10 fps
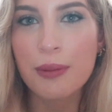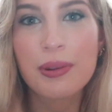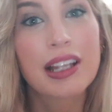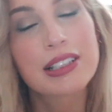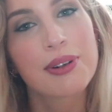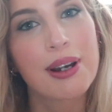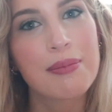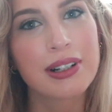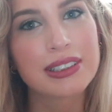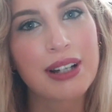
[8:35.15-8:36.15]
but that's why
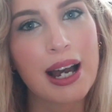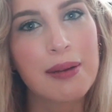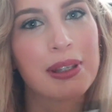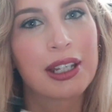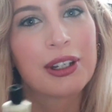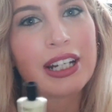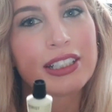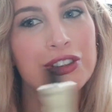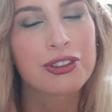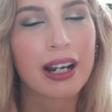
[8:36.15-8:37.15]
I'm also happy that you get
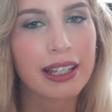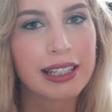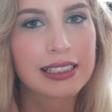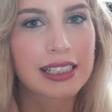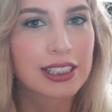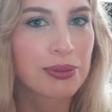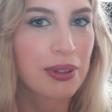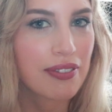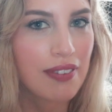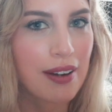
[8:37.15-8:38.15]
to try these things
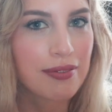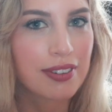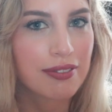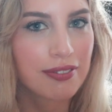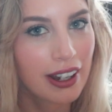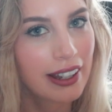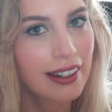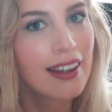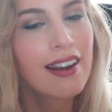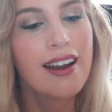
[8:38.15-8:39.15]
with Fab Fit
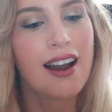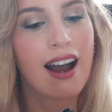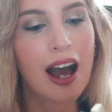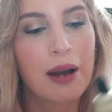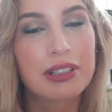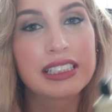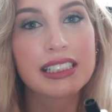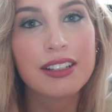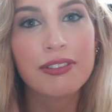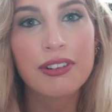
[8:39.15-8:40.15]
Fun to
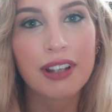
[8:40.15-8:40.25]
see if you